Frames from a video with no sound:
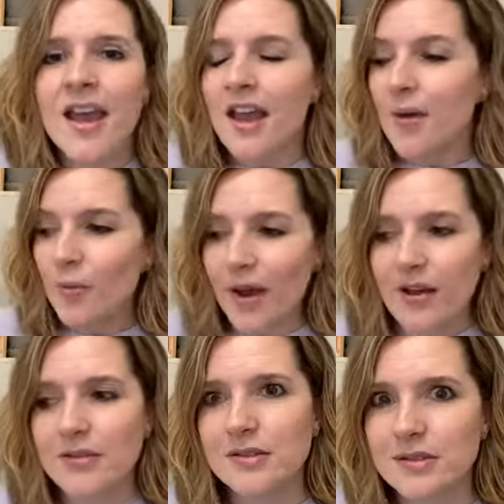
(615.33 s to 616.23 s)
And
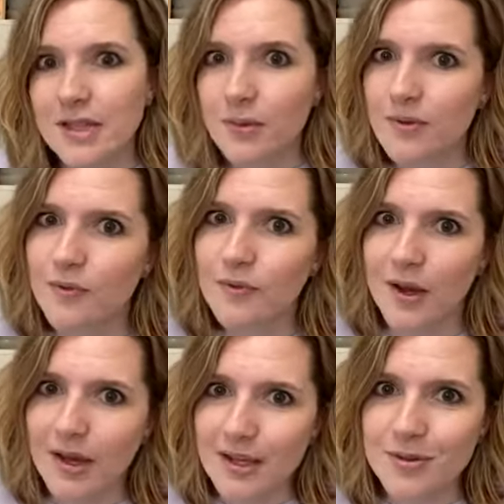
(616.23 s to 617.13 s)
wow, it looks like we haven't
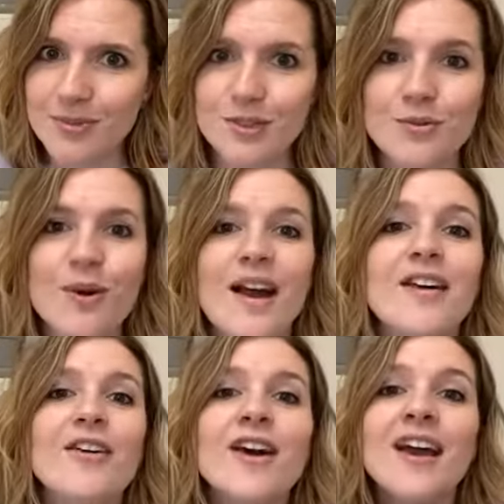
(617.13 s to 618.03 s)
vacuumed in a while.